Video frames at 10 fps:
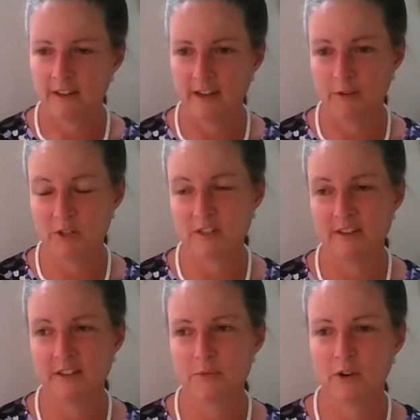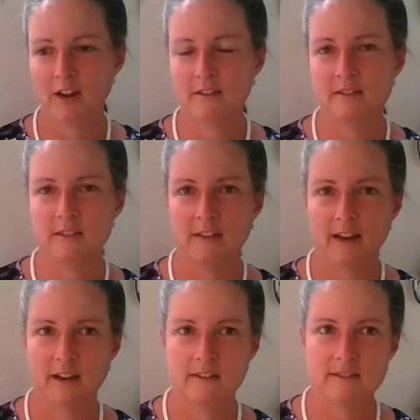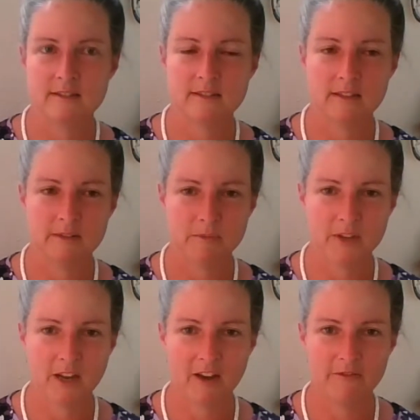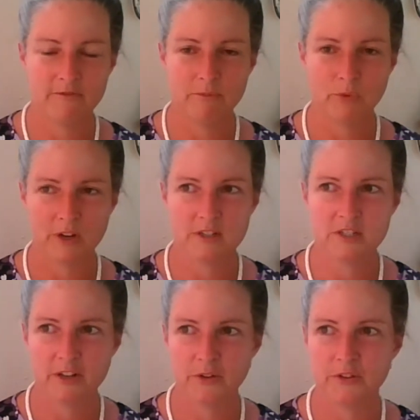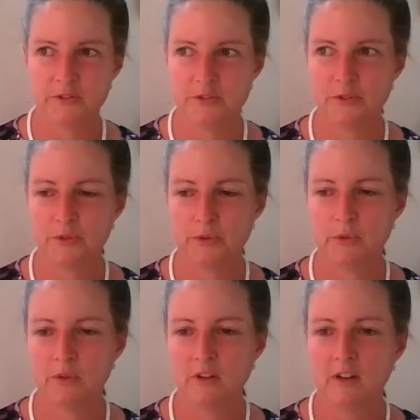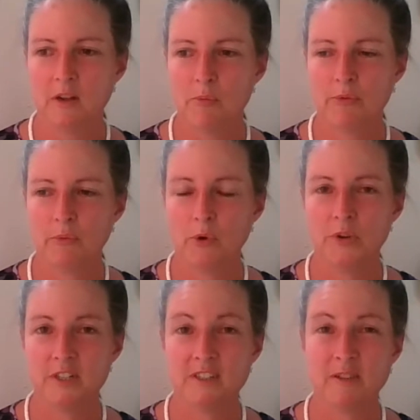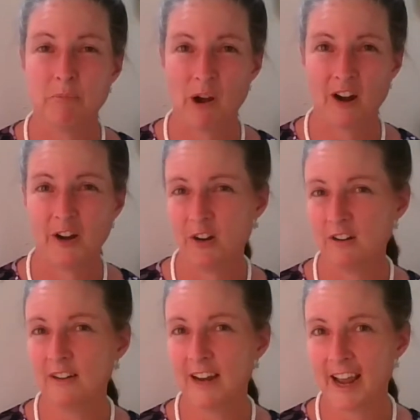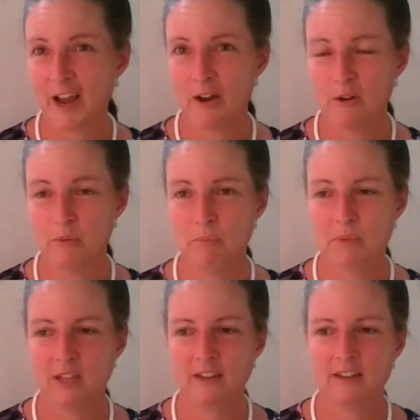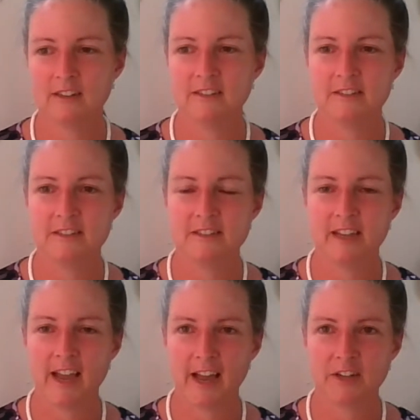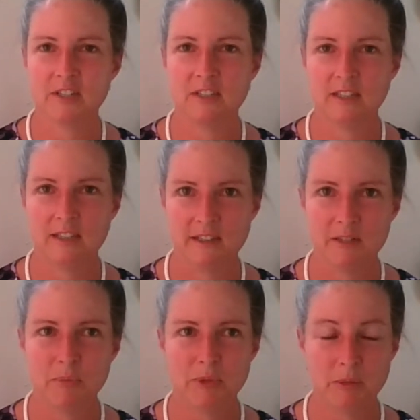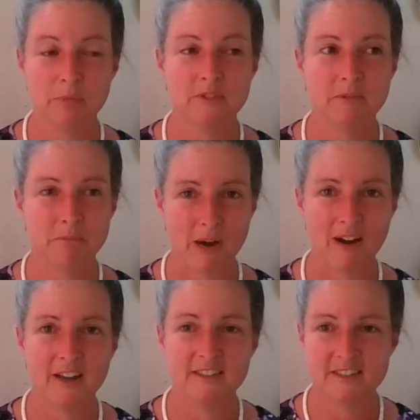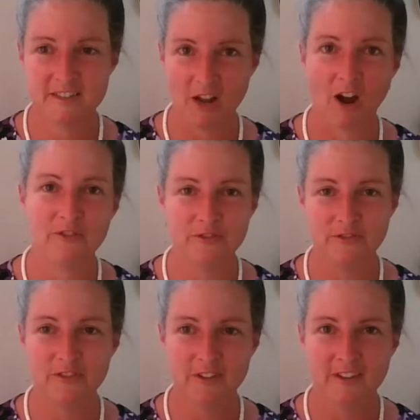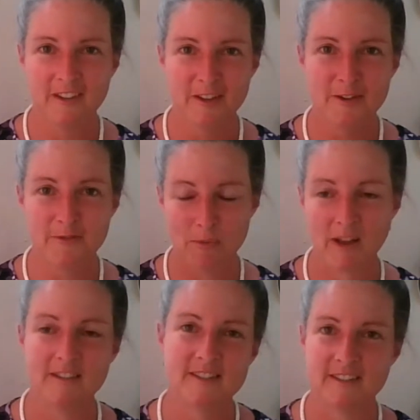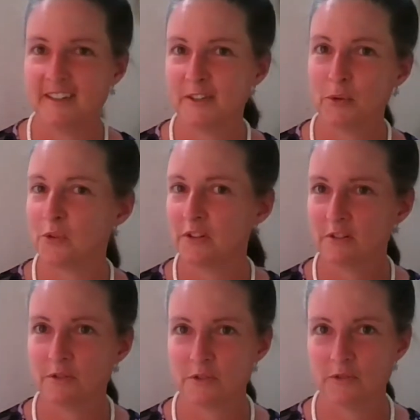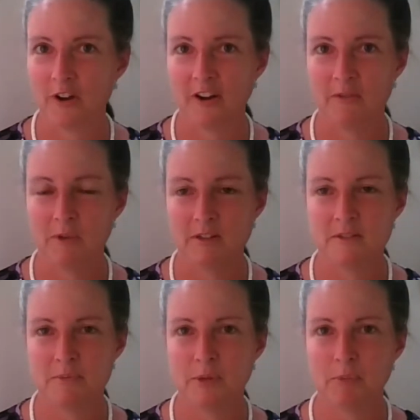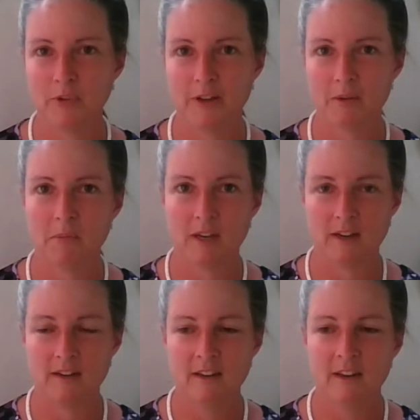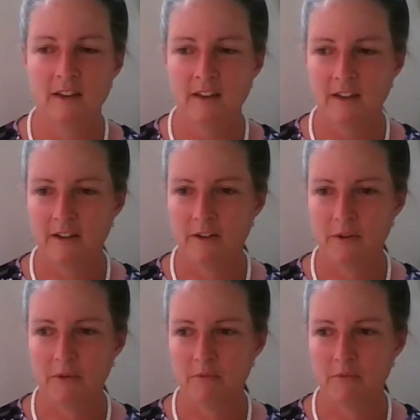Which I think is why Etsy has, they have branched out into promoting to the buyer now, because they actually need people to buy stuff from Etsy in order to survive, because people like me who,